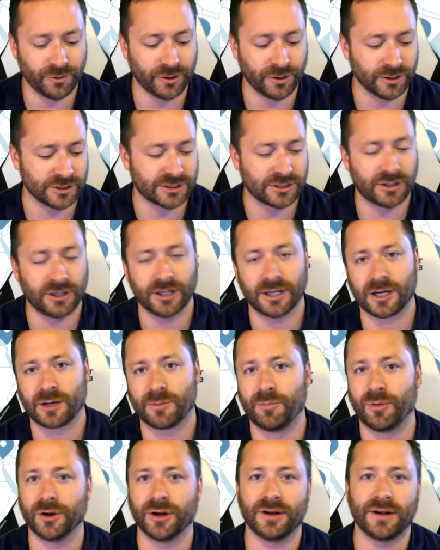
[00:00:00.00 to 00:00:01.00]
you can just
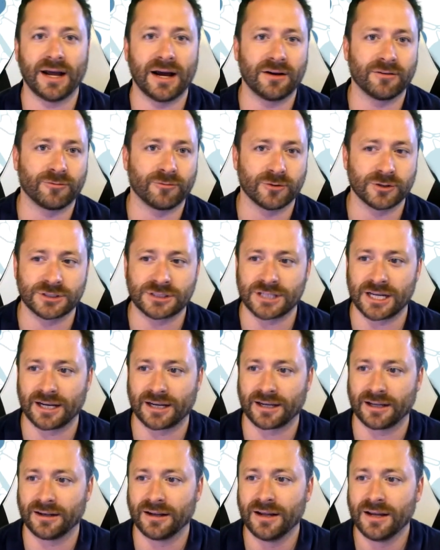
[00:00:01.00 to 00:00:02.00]
click, put it down for a
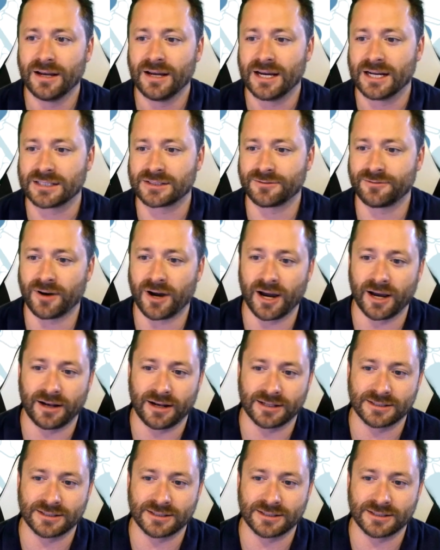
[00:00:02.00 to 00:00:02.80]
second, it's fine.